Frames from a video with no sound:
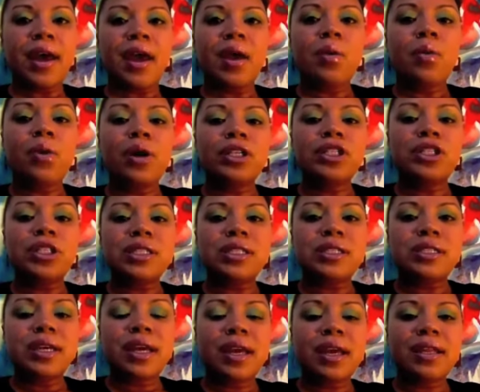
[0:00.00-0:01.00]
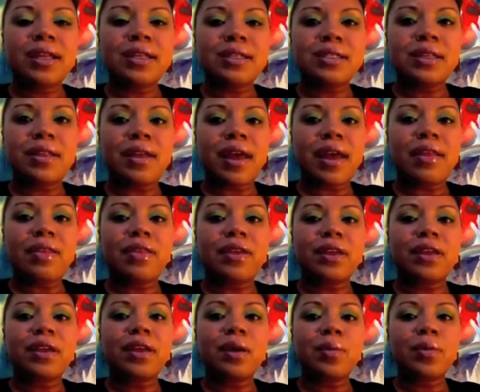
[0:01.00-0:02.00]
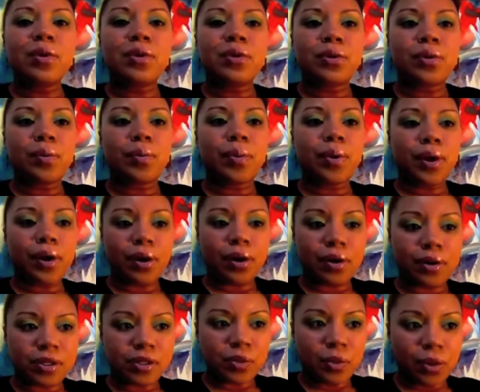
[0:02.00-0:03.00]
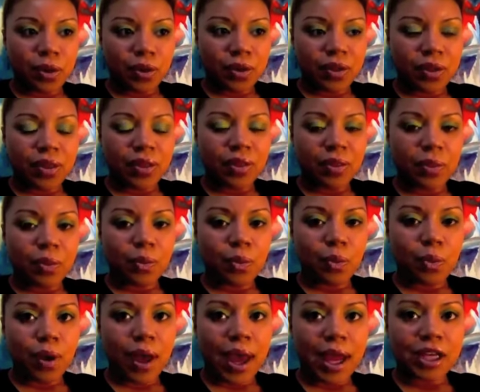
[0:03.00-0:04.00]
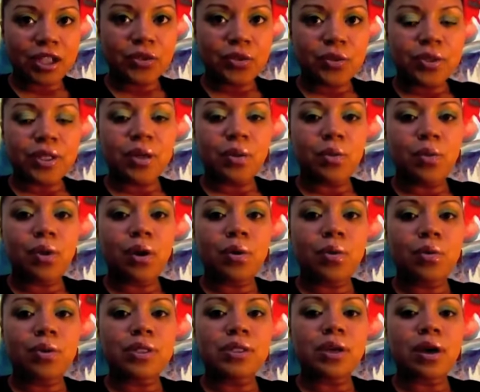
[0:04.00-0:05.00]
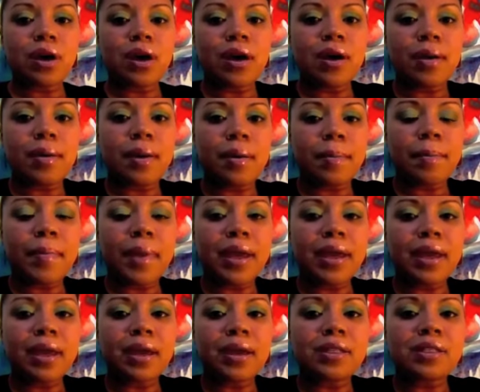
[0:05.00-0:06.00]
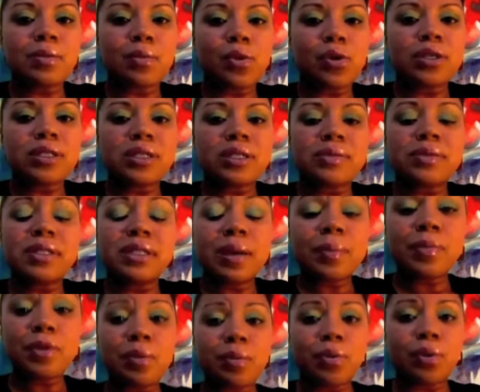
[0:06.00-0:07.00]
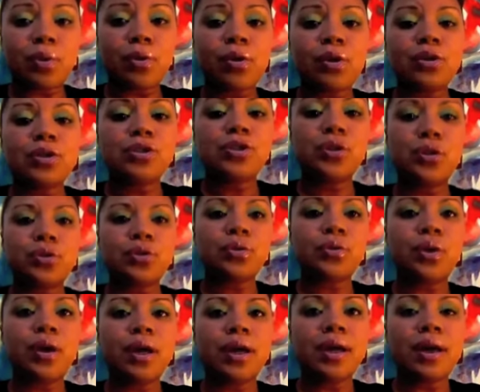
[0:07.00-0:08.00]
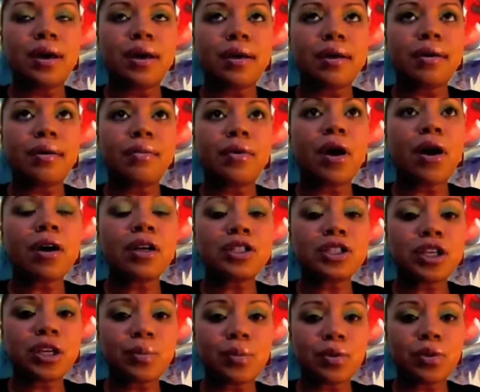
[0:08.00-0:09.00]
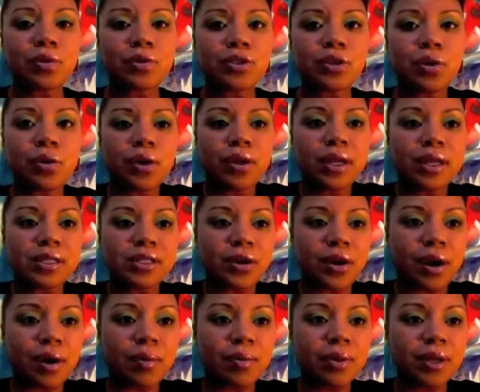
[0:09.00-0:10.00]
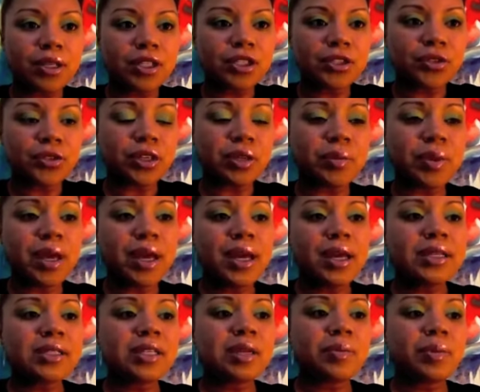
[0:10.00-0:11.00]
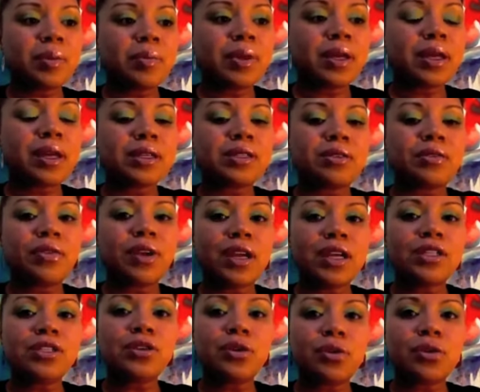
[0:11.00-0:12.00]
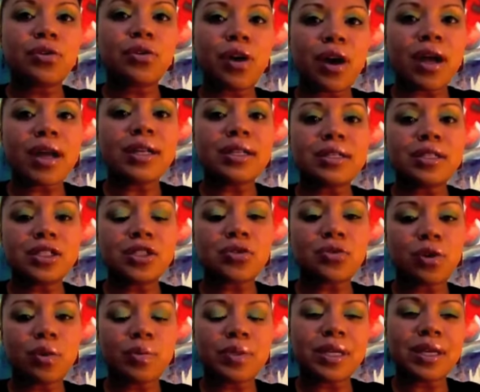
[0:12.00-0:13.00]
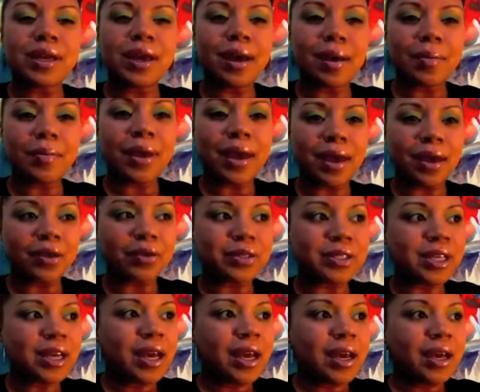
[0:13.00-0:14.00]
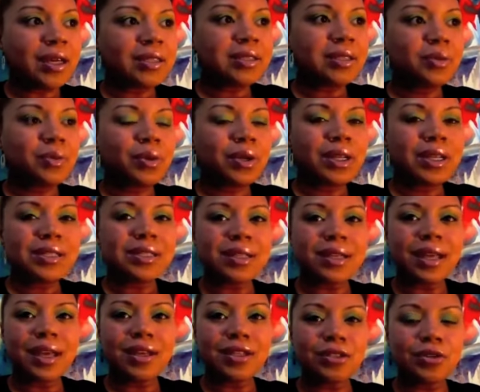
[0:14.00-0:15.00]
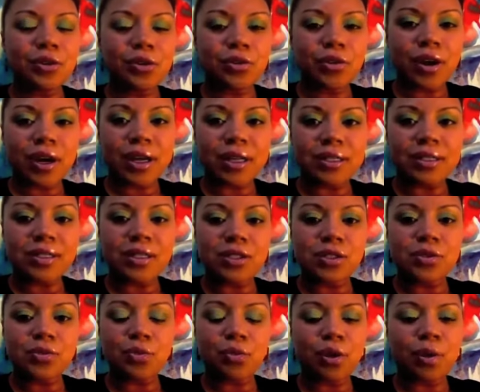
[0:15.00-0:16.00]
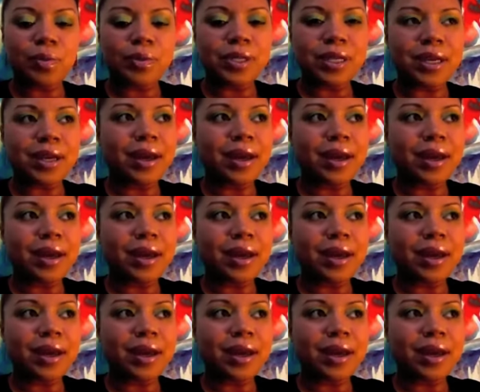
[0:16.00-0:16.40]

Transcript: And what she said is that the chemical burns were actually what was making us more susceptible to harsh chemicals going into our bloodstream simply because of endocrine disrupting compounds. I said, what is an endocrine disrupting